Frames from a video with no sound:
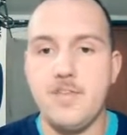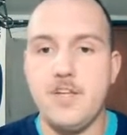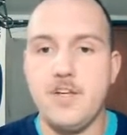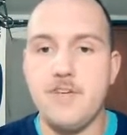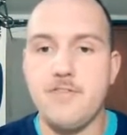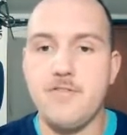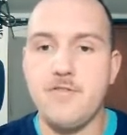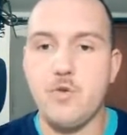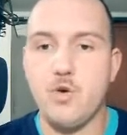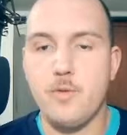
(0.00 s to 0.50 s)
the
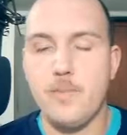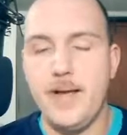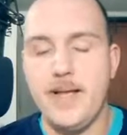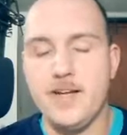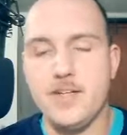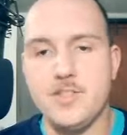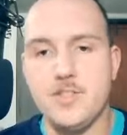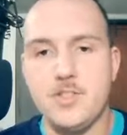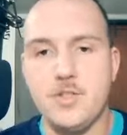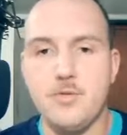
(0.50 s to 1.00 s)

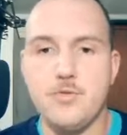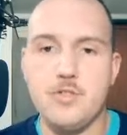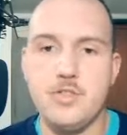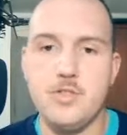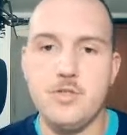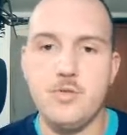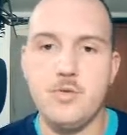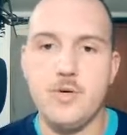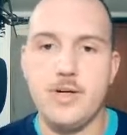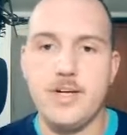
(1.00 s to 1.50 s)
4-mana
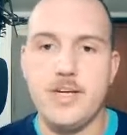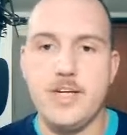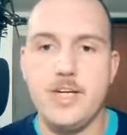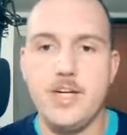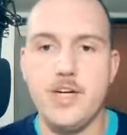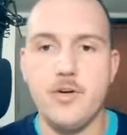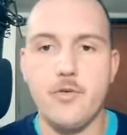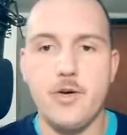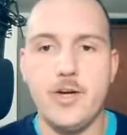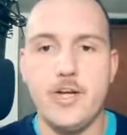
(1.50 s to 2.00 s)
2/2
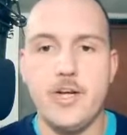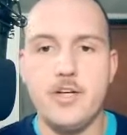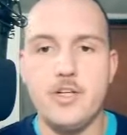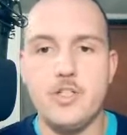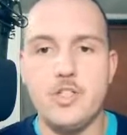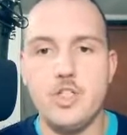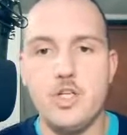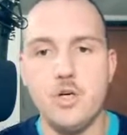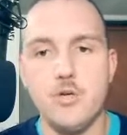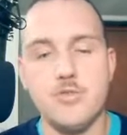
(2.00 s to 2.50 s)
Kiri,
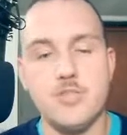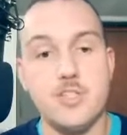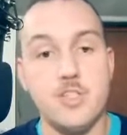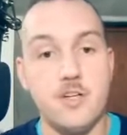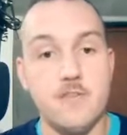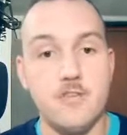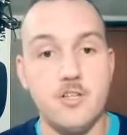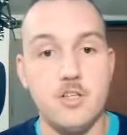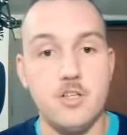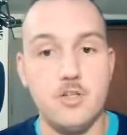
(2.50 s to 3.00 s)
Chosen
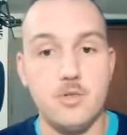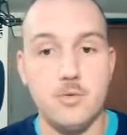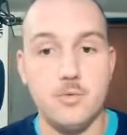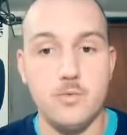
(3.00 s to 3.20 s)
of Elune.